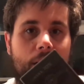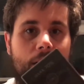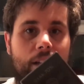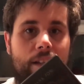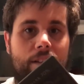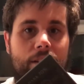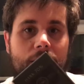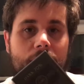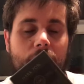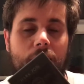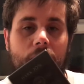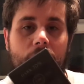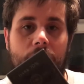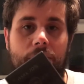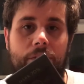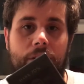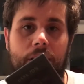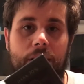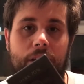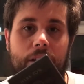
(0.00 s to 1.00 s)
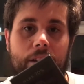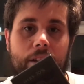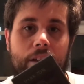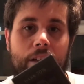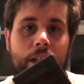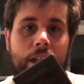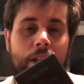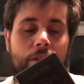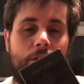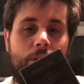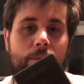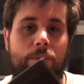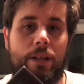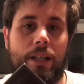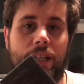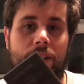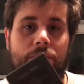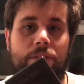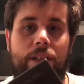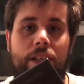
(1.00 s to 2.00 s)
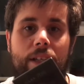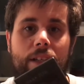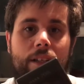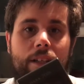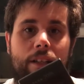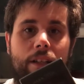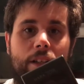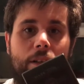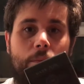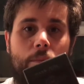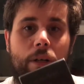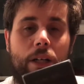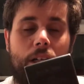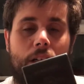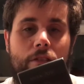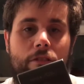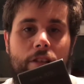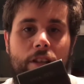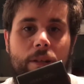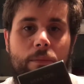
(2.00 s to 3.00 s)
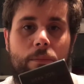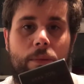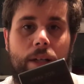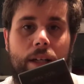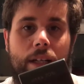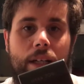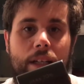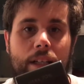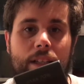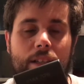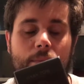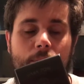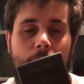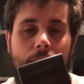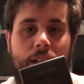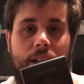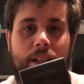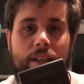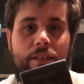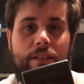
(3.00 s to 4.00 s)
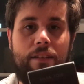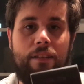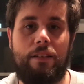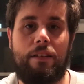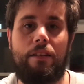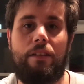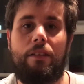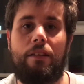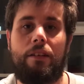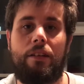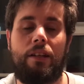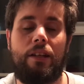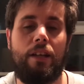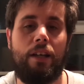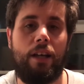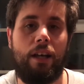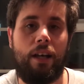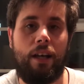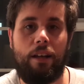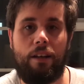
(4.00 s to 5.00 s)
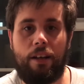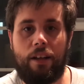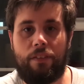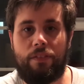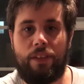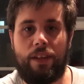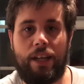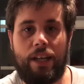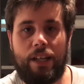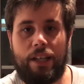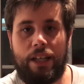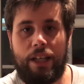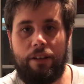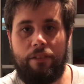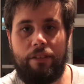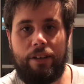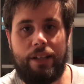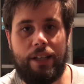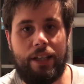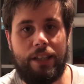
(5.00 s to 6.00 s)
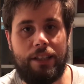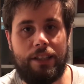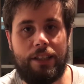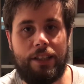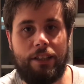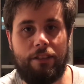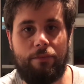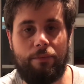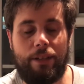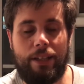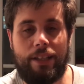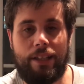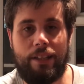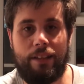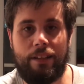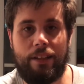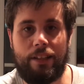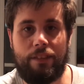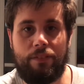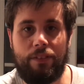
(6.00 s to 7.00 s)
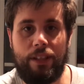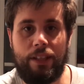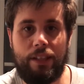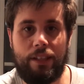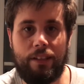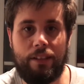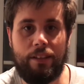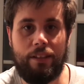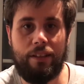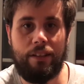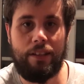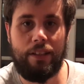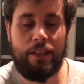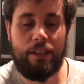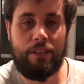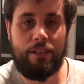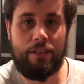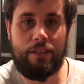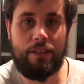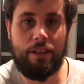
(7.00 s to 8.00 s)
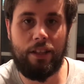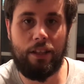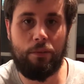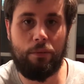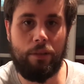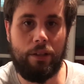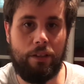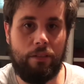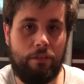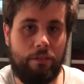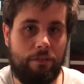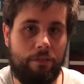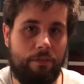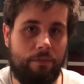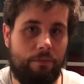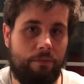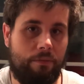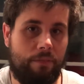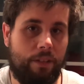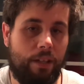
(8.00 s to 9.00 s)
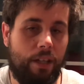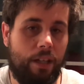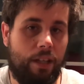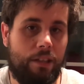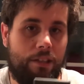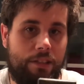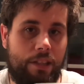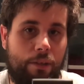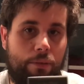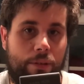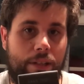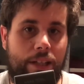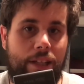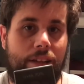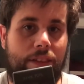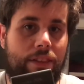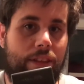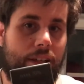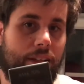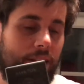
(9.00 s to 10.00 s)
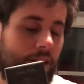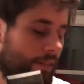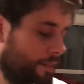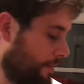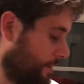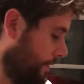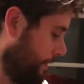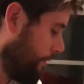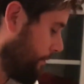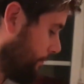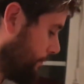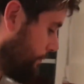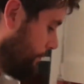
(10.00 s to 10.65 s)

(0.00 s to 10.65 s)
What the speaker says: is entirely vegan and it was made vegan by Green and Black's by accident. Like they had no intention of making this vegan to start with. So we need this.